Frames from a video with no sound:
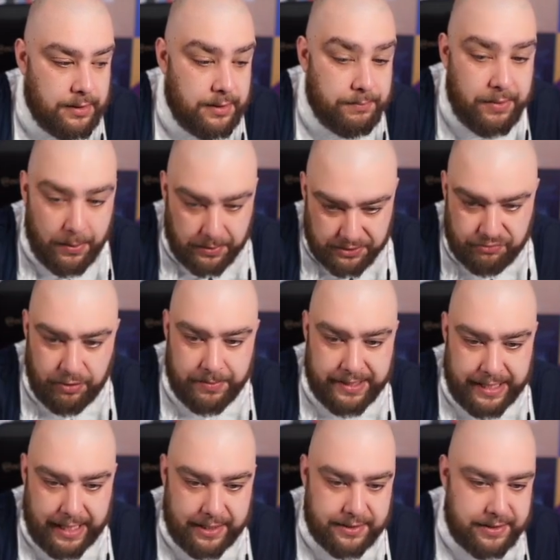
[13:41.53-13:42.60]
But he wants Ruben
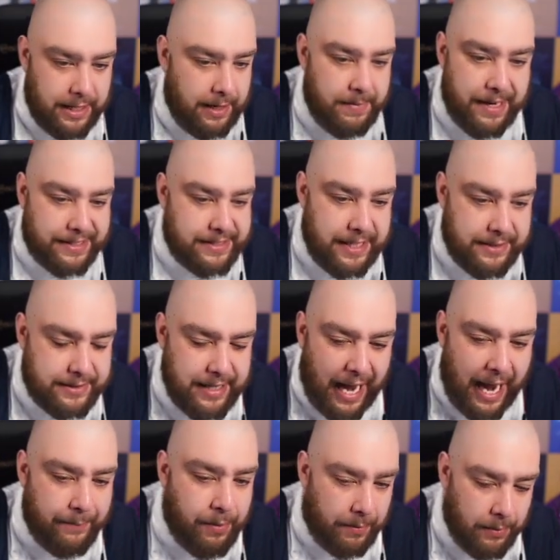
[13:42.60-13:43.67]
Dias, and it makes sense.
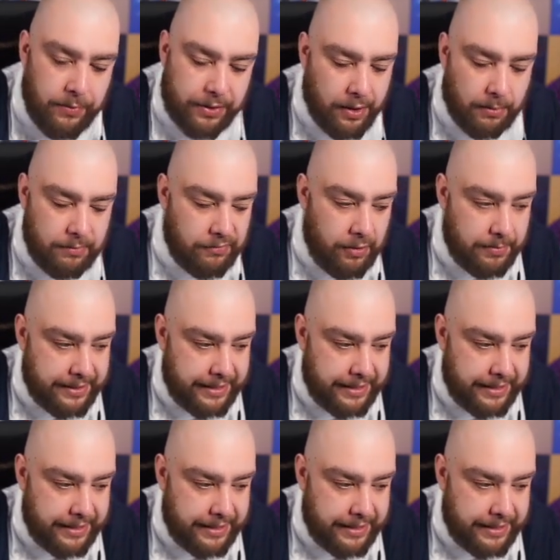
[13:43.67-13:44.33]
I probably would have gone with Ruben